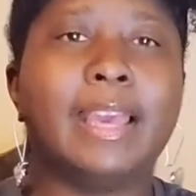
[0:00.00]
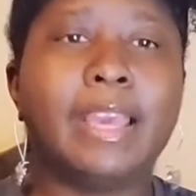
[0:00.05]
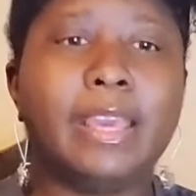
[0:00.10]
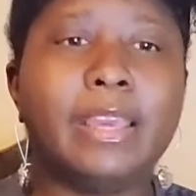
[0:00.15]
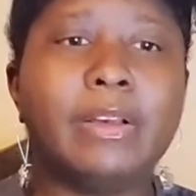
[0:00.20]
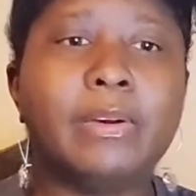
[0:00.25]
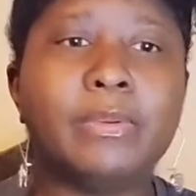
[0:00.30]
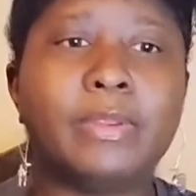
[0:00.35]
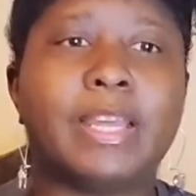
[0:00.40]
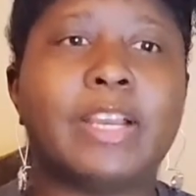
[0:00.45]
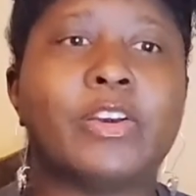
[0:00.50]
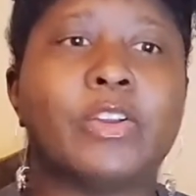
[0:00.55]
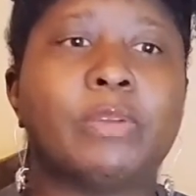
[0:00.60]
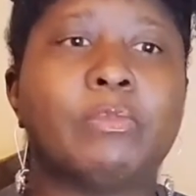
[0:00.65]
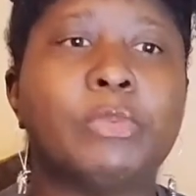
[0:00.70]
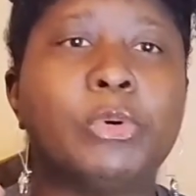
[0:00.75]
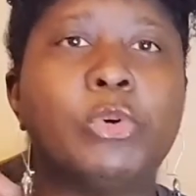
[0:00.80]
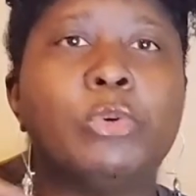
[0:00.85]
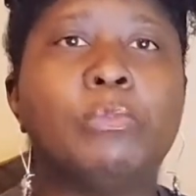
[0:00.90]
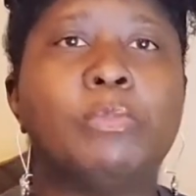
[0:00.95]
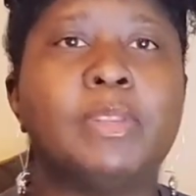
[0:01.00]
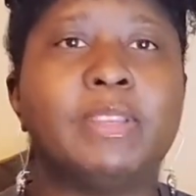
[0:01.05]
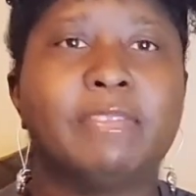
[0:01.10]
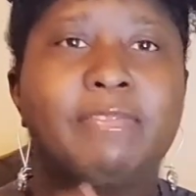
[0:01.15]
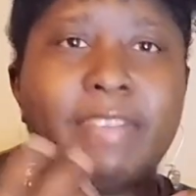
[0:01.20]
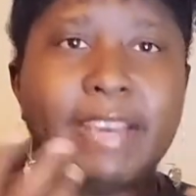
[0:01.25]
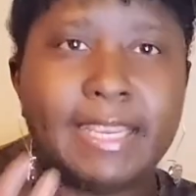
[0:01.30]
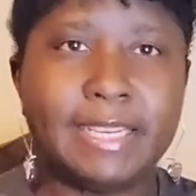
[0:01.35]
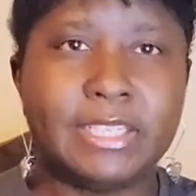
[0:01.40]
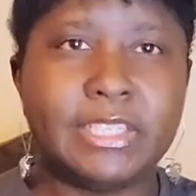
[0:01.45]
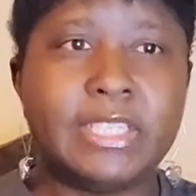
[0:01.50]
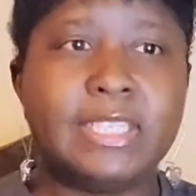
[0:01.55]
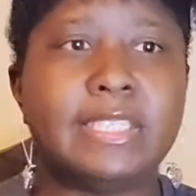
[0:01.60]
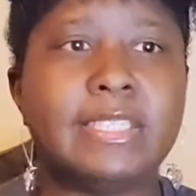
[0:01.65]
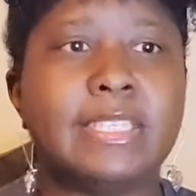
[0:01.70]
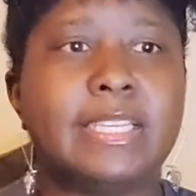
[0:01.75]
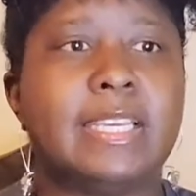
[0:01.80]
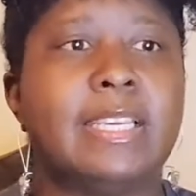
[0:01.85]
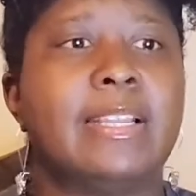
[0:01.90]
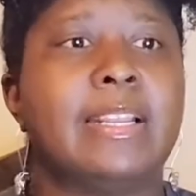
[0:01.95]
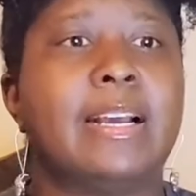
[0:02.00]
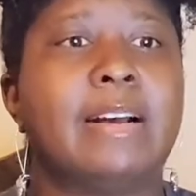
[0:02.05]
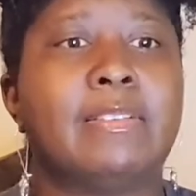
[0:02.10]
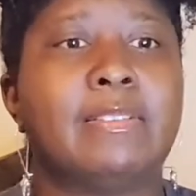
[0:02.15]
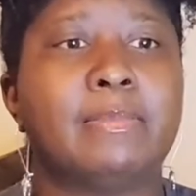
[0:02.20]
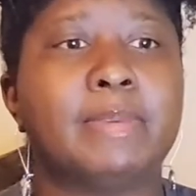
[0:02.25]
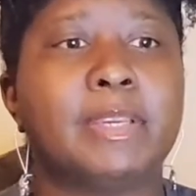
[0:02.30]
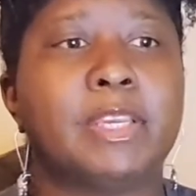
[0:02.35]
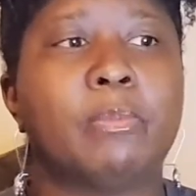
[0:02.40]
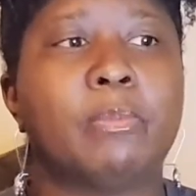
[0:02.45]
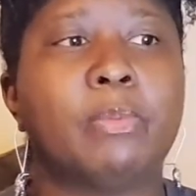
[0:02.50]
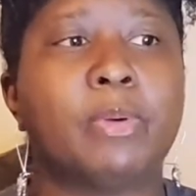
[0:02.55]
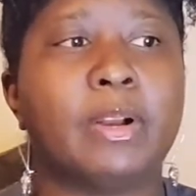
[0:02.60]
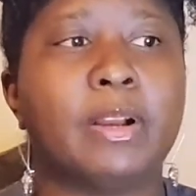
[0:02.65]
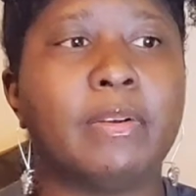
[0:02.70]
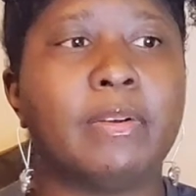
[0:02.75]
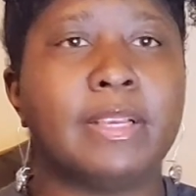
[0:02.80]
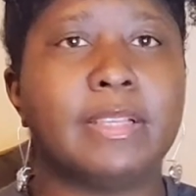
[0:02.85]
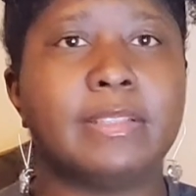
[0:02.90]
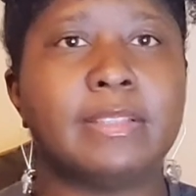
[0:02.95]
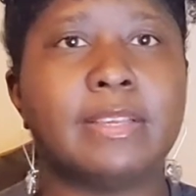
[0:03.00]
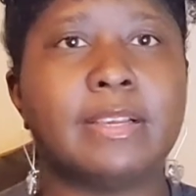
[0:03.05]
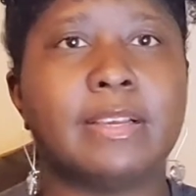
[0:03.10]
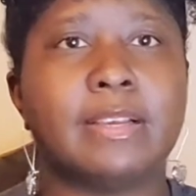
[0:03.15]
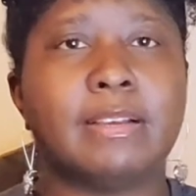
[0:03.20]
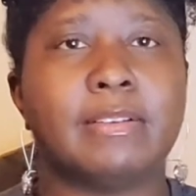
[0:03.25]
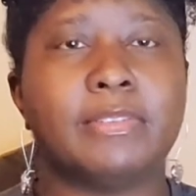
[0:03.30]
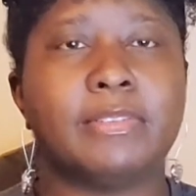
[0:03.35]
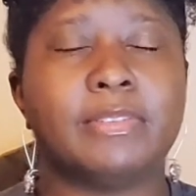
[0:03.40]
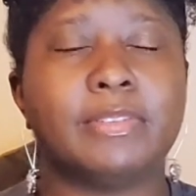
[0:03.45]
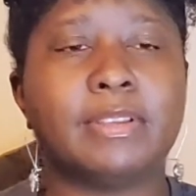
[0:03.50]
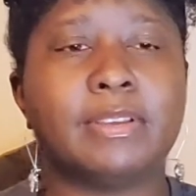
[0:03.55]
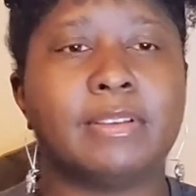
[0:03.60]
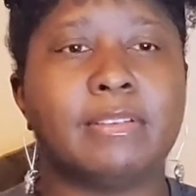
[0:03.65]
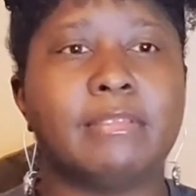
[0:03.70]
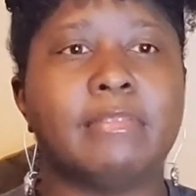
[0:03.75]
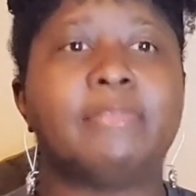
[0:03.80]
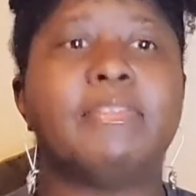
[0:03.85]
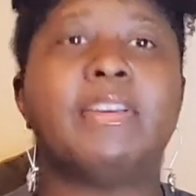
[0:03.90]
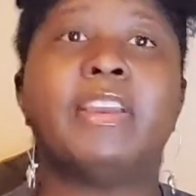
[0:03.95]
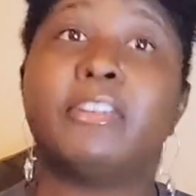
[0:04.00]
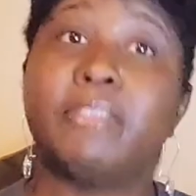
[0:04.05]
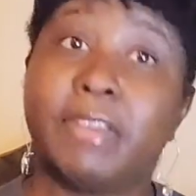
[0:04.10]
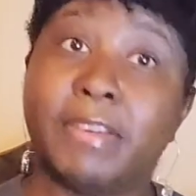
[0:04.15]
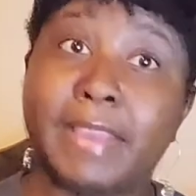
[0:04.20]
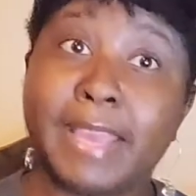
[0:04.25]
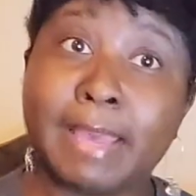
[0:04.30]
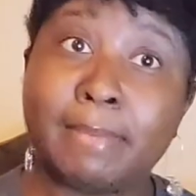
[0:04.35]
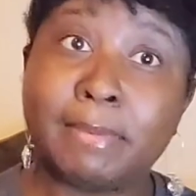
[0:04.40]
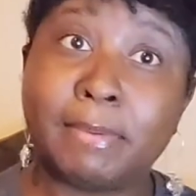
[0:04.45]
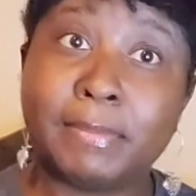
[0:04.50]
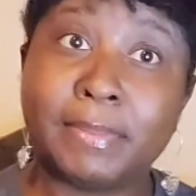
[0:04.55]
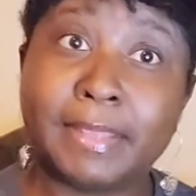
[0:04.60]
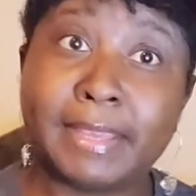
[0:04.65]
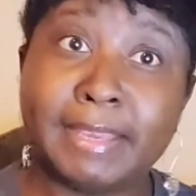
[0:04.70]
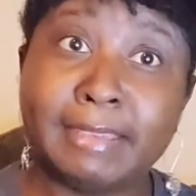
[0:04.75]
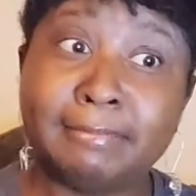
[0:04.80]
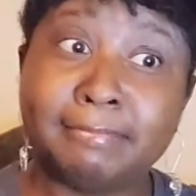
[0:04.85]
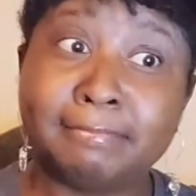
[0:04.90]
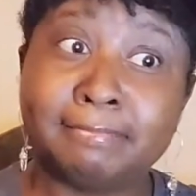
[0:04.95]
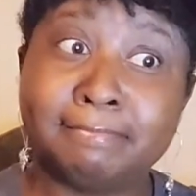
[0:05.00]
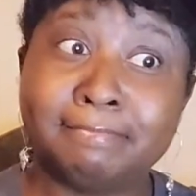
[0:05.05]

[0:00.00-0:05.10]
ankle not going to move? And the fact that she said I was making progress, I was very, very happy with that.